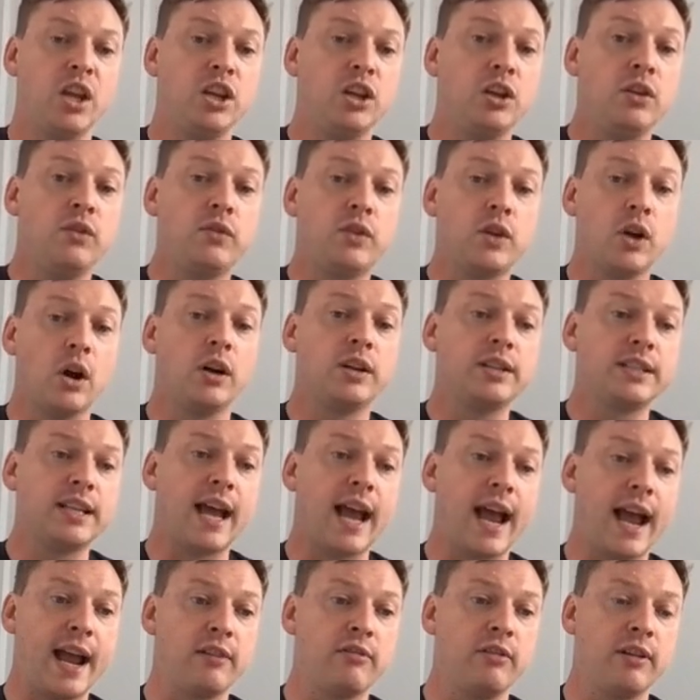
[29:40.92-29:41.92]
You've got
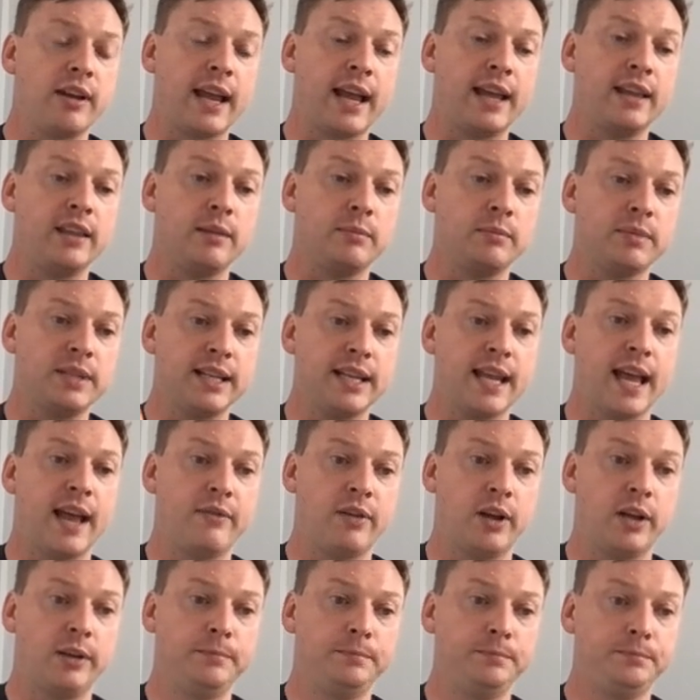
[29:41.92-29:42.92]
to aggregate them
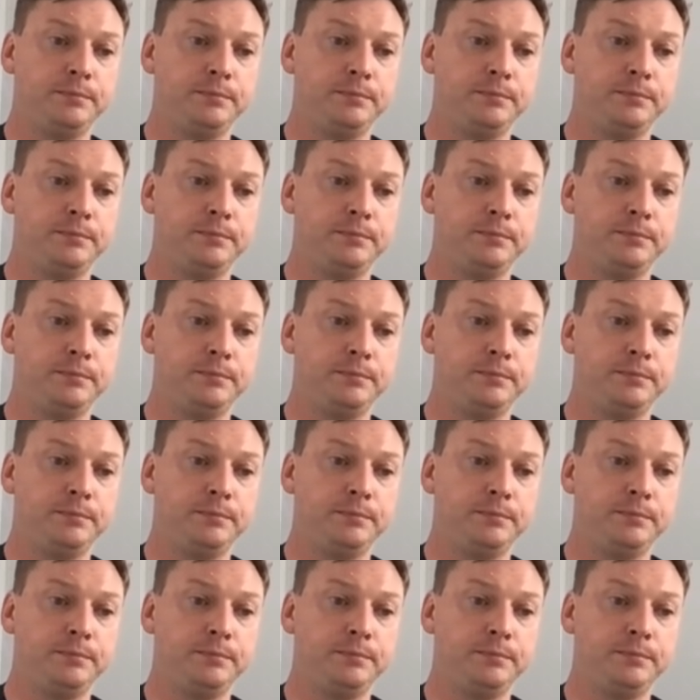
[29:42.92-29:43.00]
together.